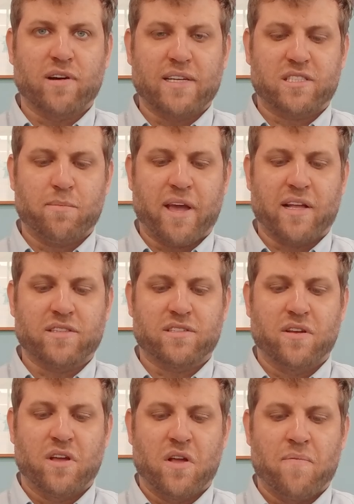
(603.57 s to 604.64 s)
class demands,
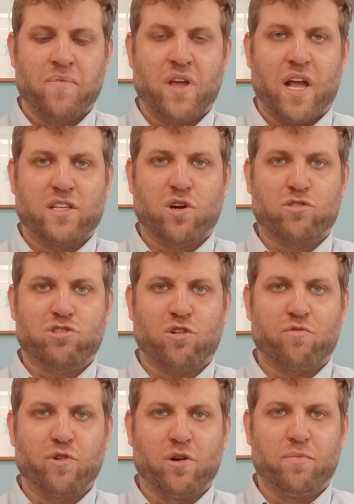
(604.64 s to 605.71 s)
it's also a
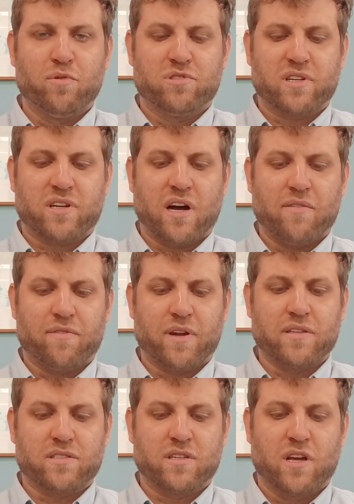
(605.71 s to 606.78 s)
real boost to
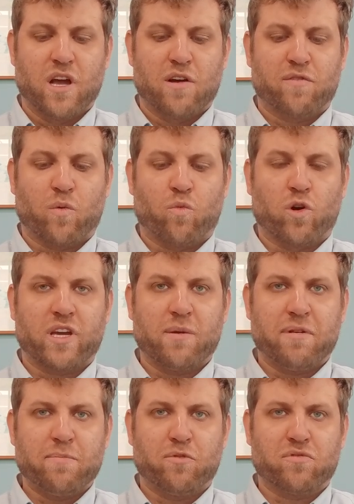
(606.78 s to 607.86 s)
confidence for working
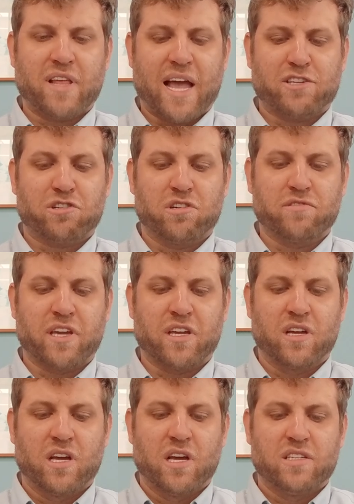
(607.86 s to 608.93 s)
people nationally
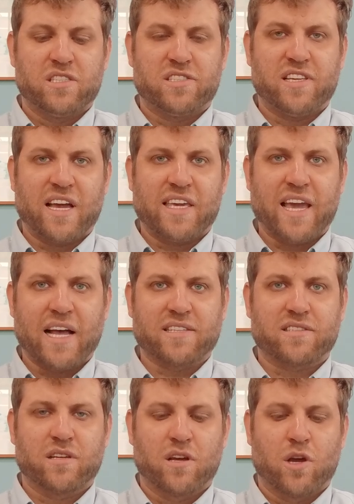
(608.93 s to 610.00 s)
to see that
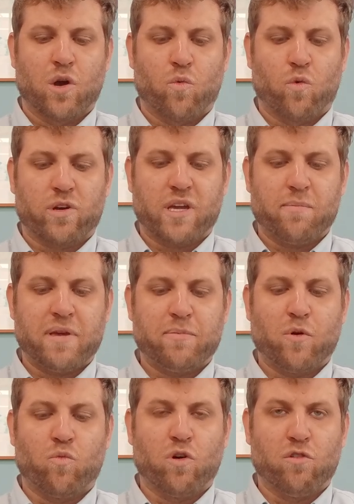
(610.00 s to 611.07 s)
yes, working
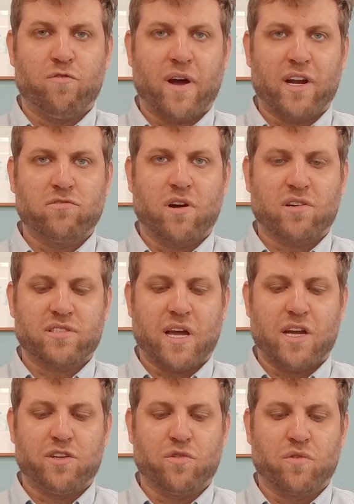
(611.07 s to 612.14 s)
people will fight
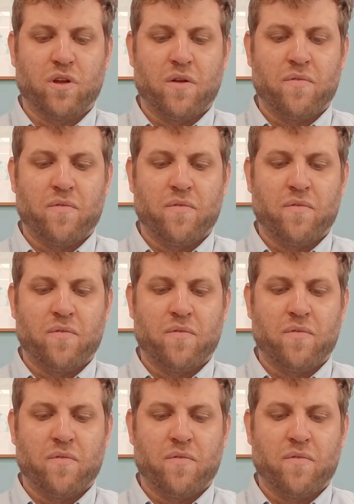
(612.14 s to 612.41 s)
alongside you